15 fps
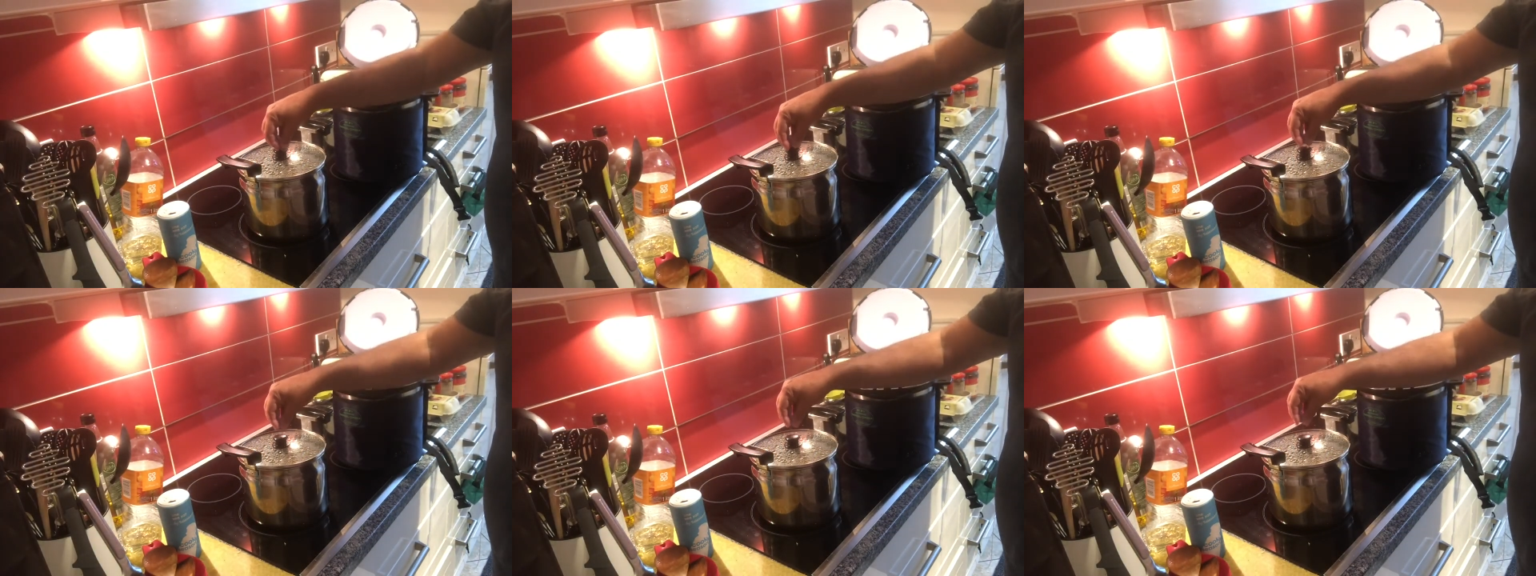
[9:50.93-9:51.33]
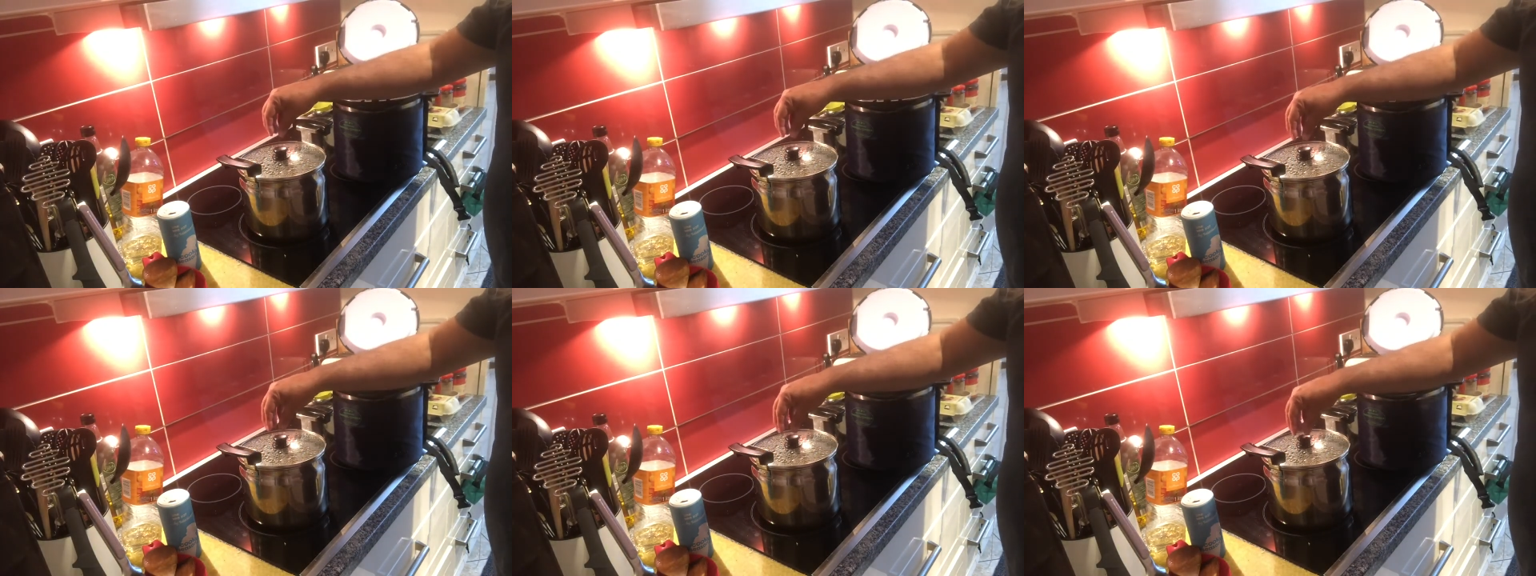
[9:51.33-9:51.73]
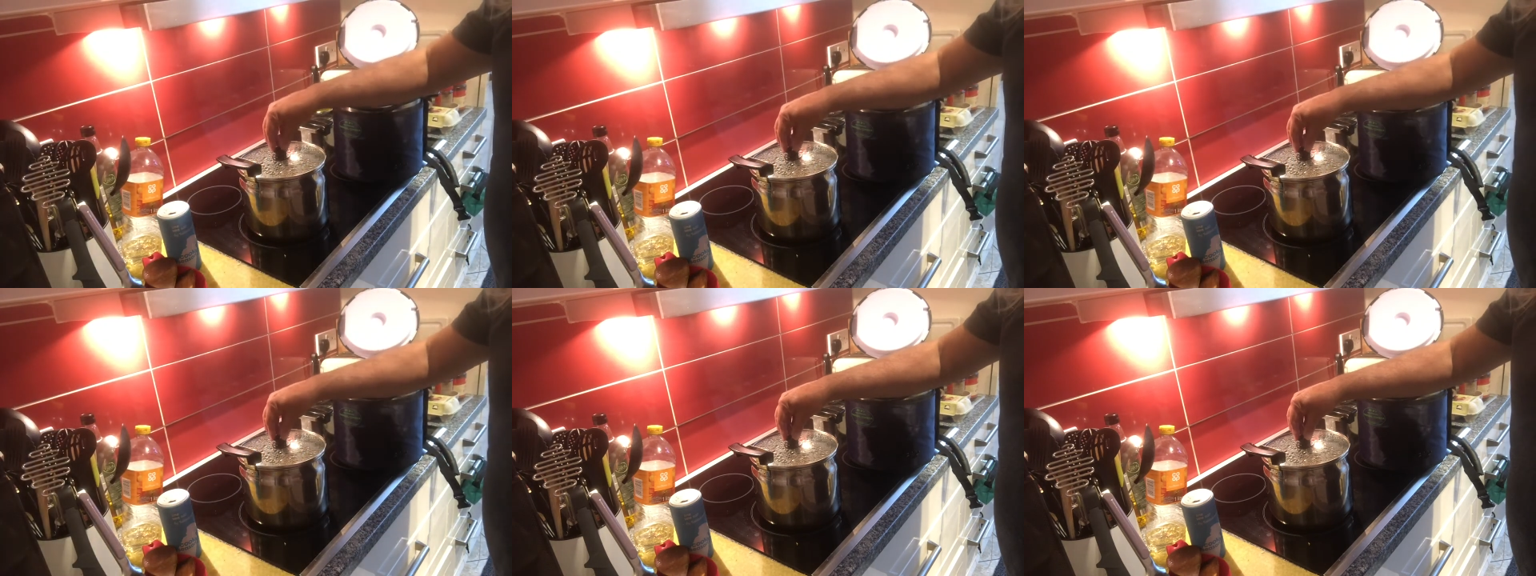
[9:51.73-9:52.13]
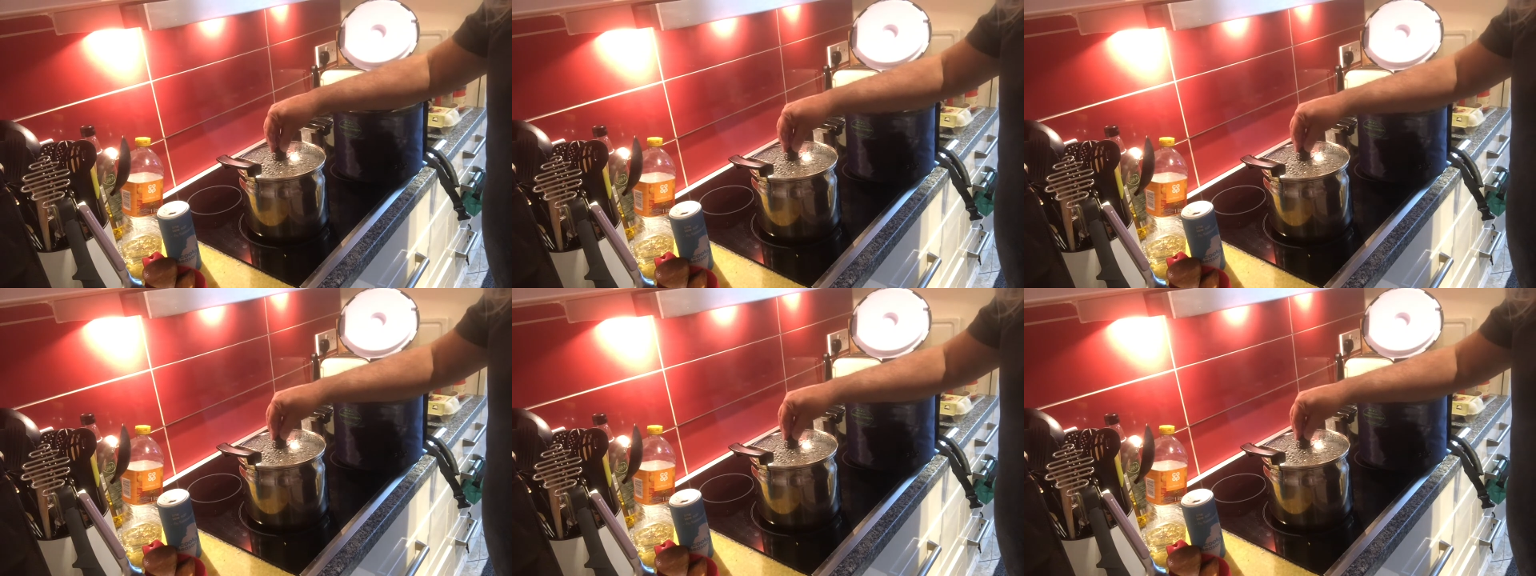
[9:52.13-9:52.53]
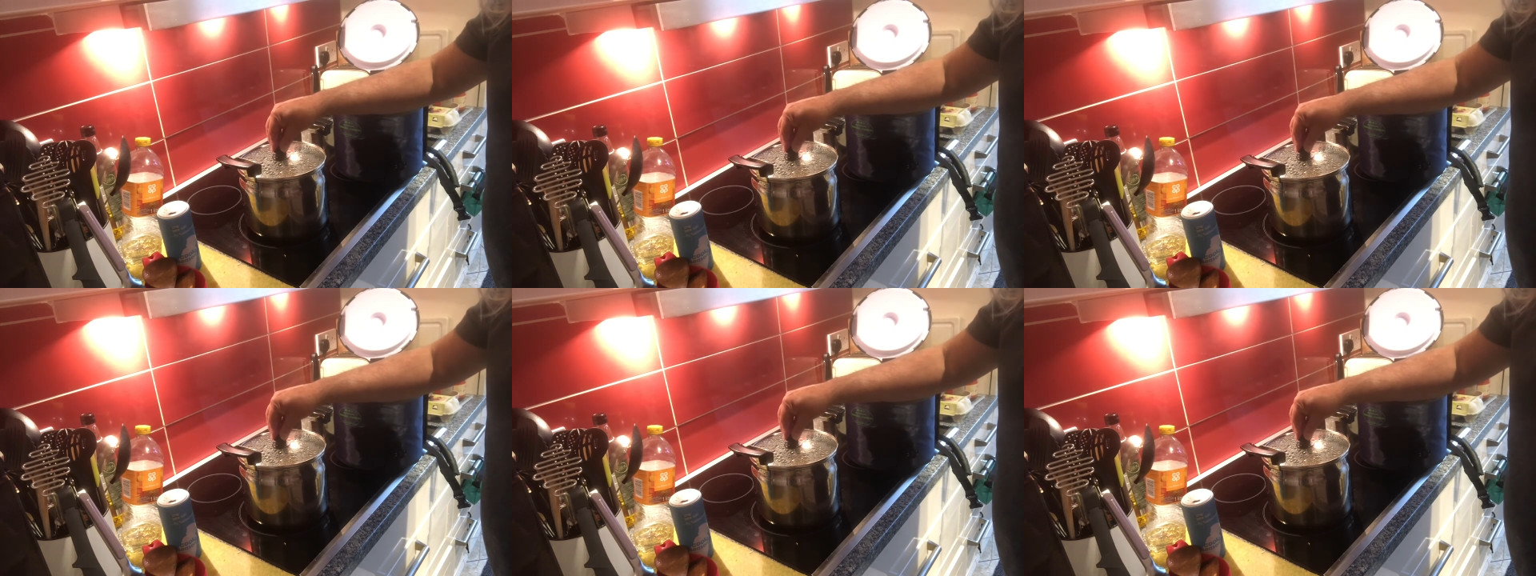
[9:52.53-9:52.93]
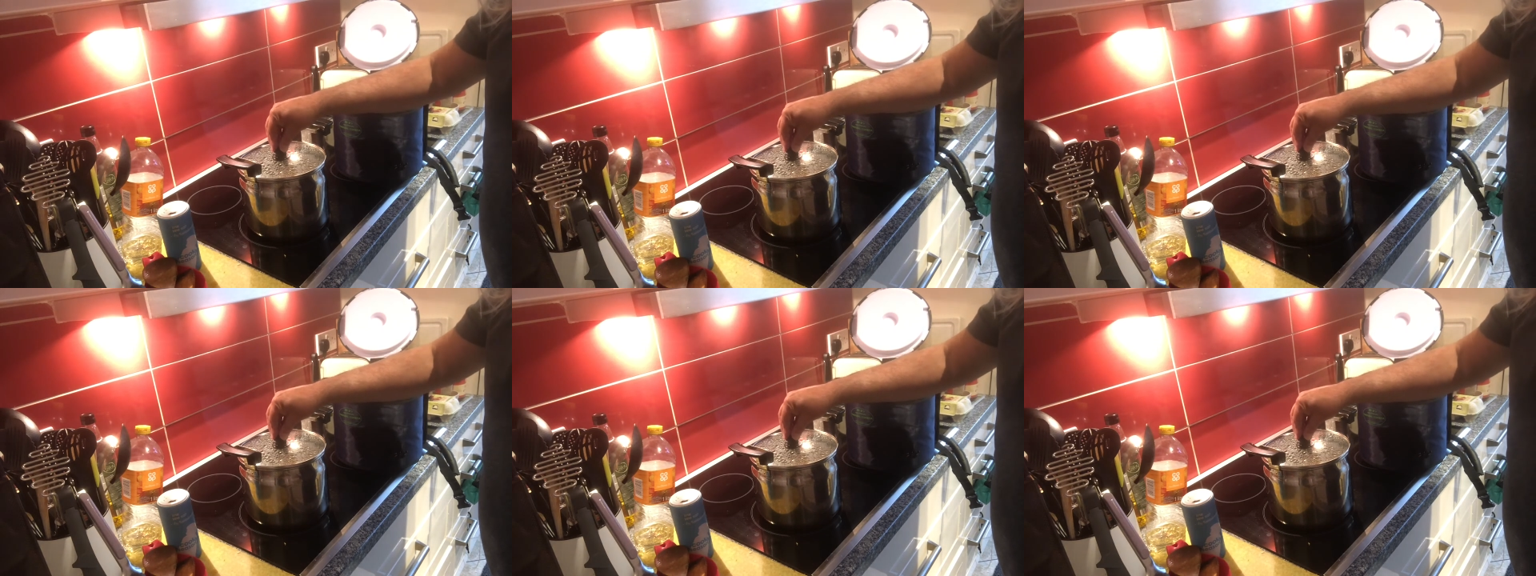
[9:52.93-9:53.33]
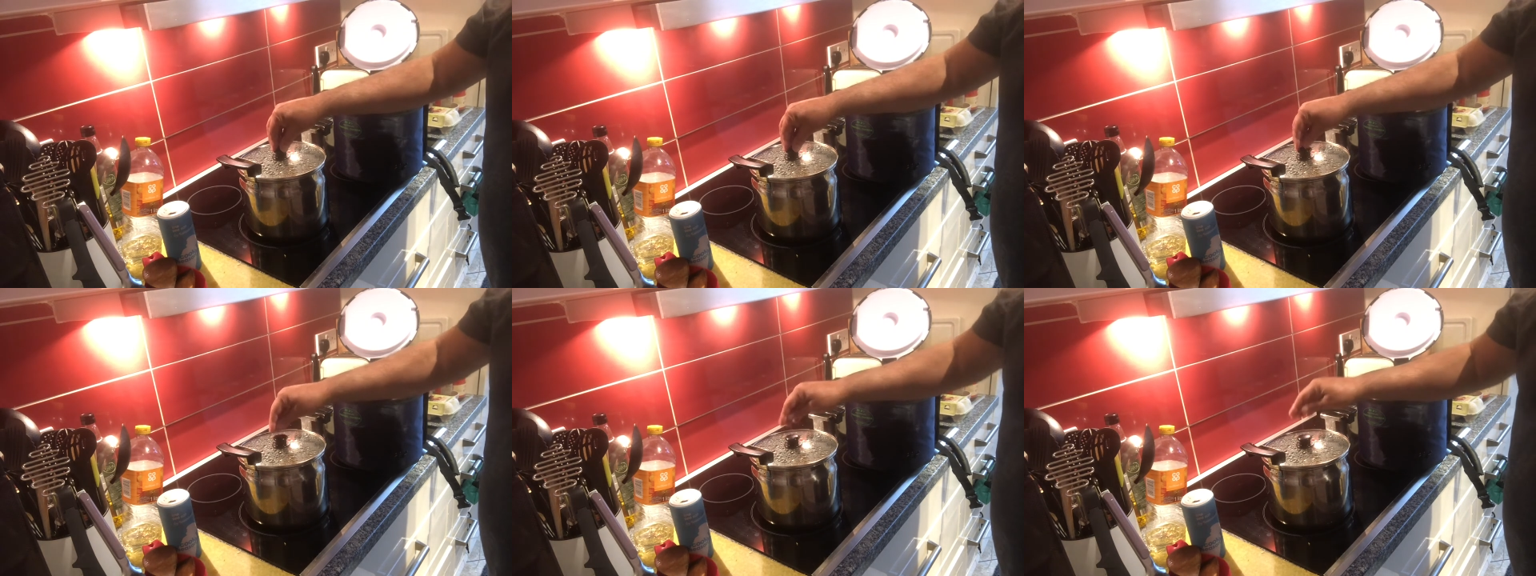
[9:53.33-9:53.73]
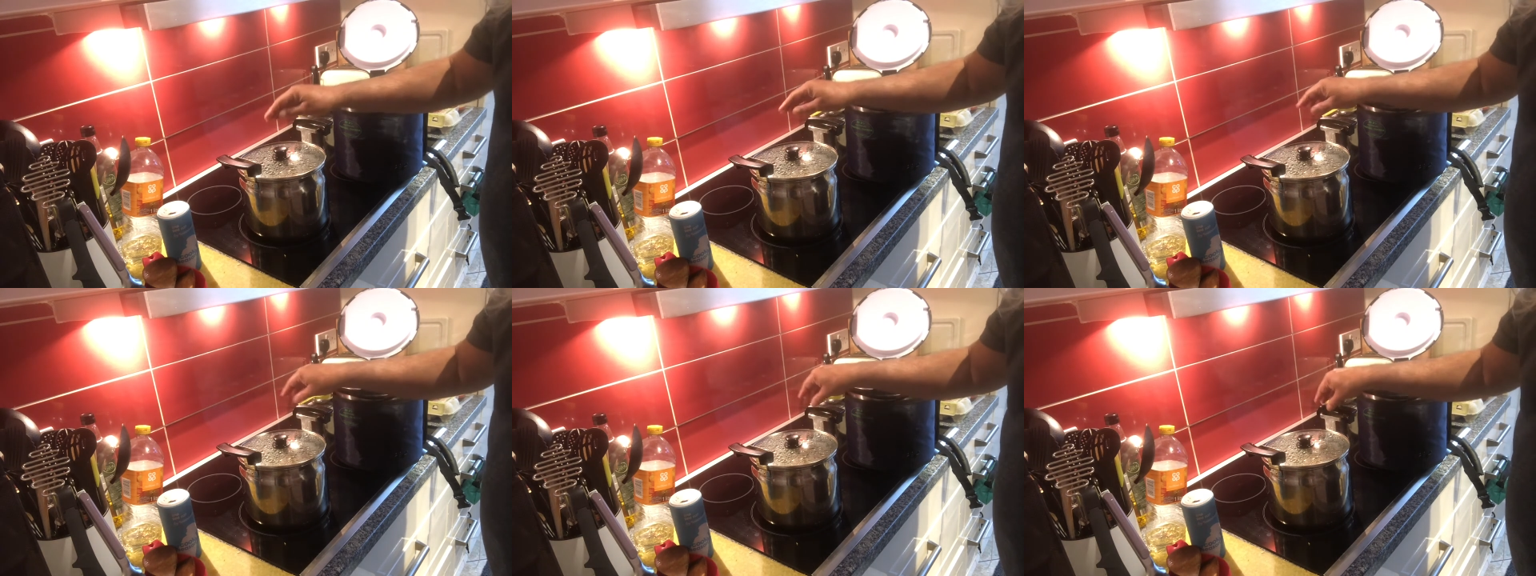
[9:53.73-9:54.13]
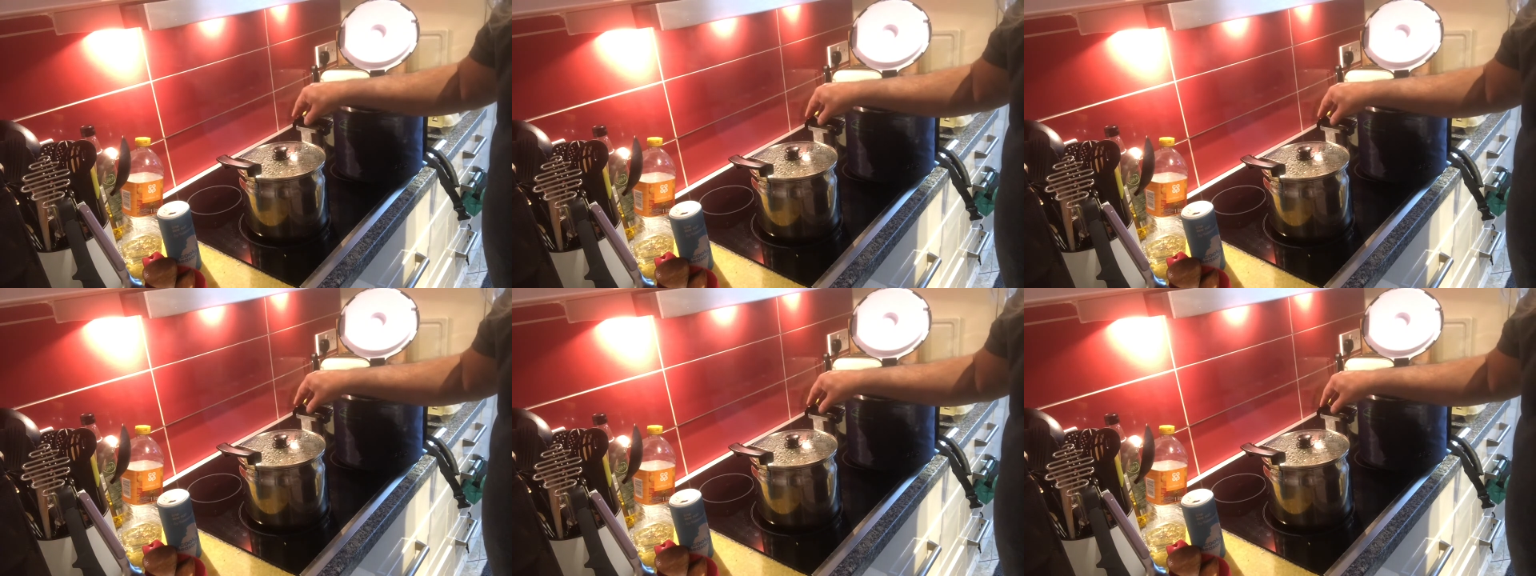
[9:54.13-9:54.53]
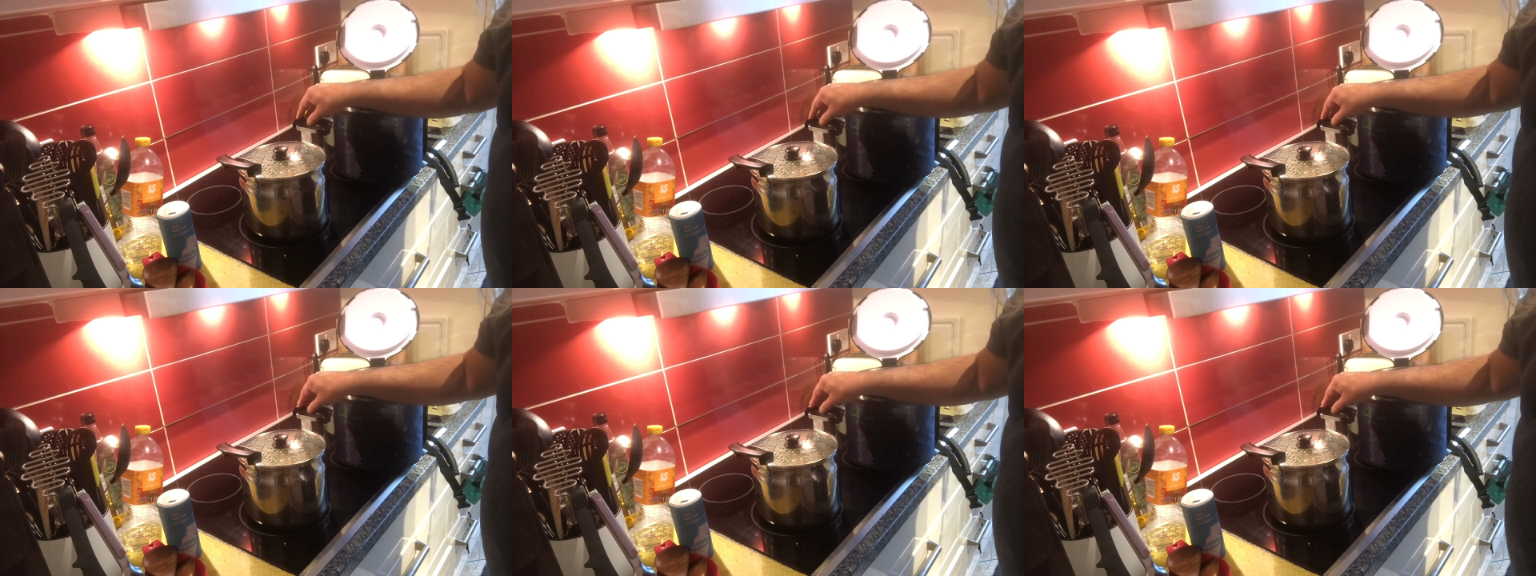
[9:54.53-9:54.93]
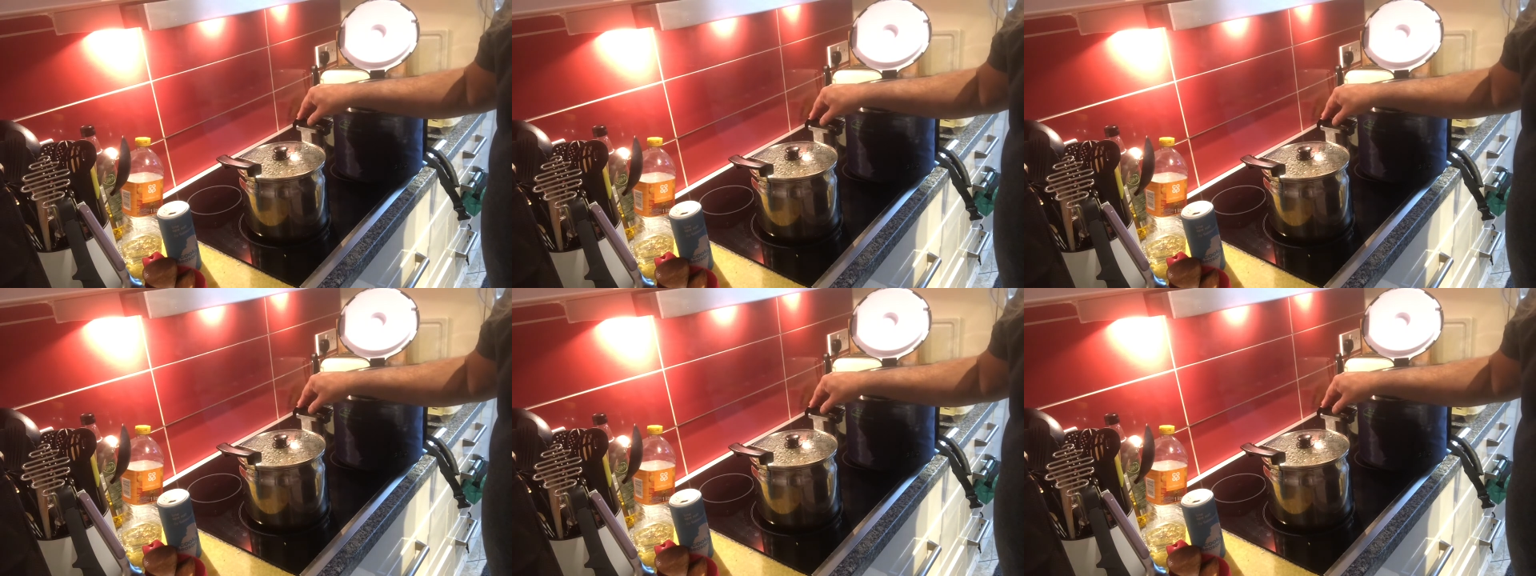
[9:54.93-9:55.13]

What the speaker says: No face is visible, so there are no lips to read.